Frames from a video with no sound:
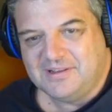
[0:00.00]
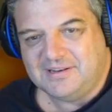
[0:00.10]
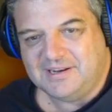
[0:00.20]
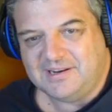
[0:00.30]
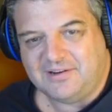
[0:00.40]

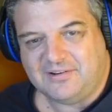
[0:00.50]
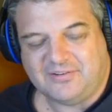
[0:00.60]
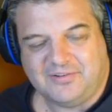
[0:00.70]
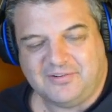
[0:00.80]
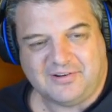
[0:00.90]
Leonardo
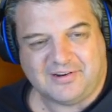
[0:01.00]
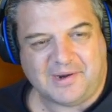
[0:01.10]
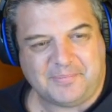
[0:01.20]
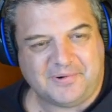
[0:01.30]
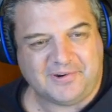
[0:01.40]

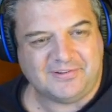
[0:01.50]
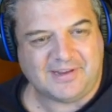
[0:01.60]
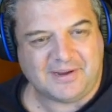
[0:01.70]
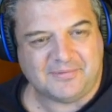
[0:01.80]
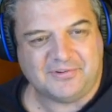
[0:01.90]
DiCaprio's
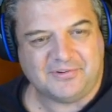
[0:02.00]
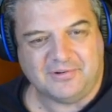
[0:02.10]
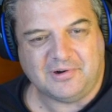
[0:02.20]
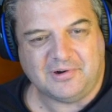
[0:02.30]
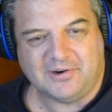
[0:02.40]
date was
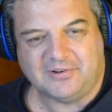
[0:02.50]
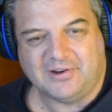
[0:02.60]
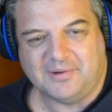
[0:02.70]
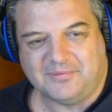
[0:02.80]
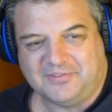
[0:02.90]
too old by the
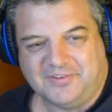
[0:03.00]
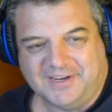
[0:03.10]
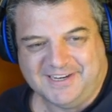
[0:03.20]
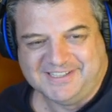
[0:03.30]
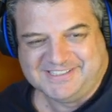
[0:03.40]
time it was
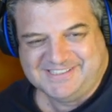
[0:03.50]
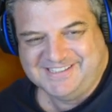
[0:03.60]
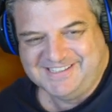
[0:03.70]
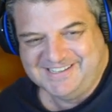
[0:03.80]
finished.